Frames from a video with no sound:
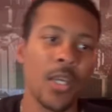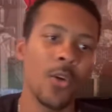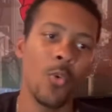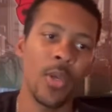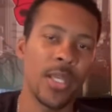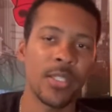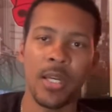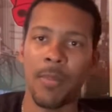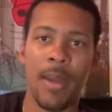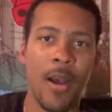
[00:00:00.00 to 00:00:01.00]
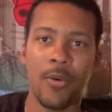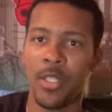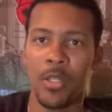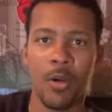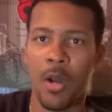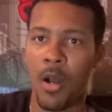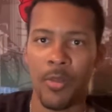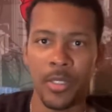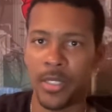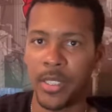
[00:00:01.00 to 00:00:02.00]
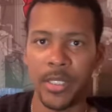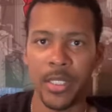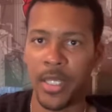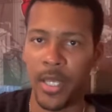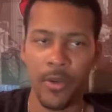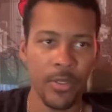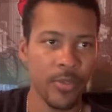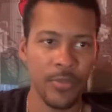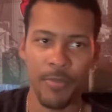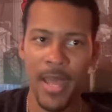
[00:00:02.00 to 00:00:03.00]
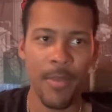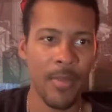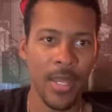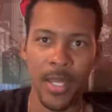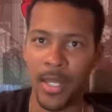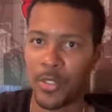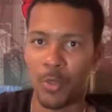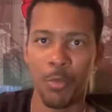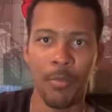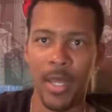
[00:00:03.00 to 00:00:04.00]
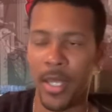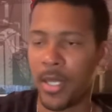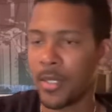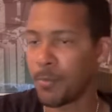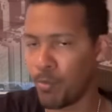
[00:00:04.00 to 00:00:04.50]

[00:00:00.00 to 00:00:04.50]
where they talk about, all the DC characters Batman, Superman,